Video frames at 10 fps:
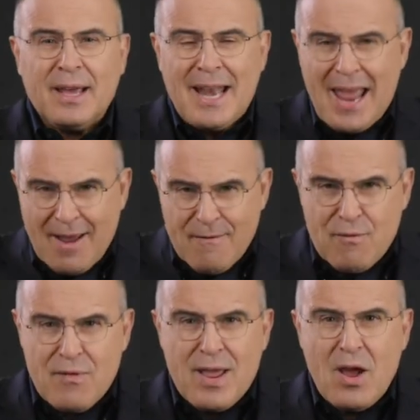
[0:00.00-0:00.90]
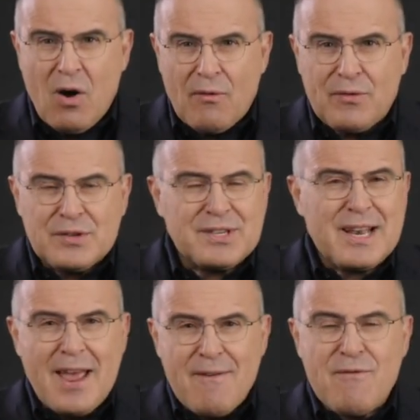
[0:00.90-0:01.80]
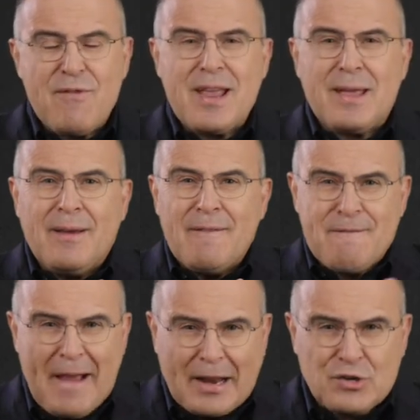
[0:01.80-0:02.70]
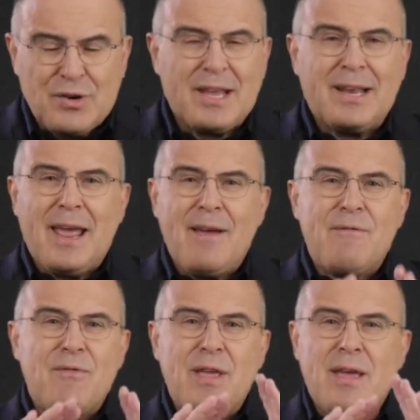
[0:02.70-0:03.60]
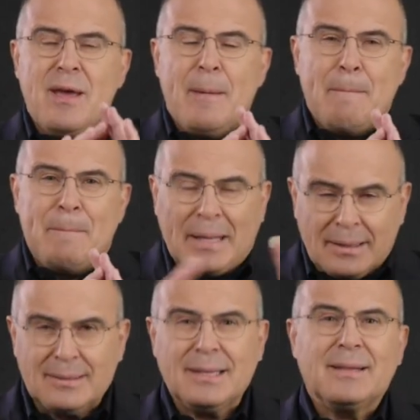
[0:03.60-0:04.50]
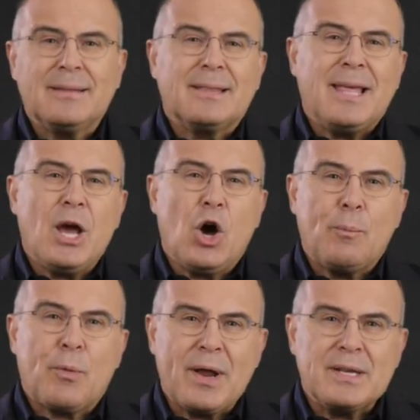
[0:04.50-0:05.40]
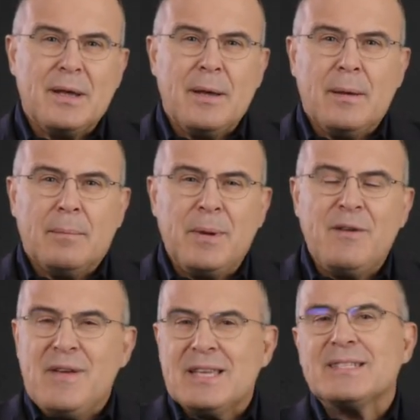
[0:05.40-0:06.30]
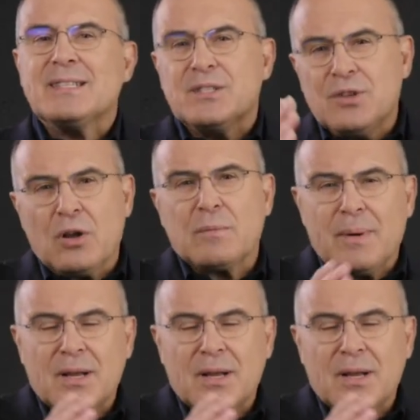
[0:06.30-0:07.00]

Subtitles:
in every office, in every factory, in every building that they operate. Bidvest does not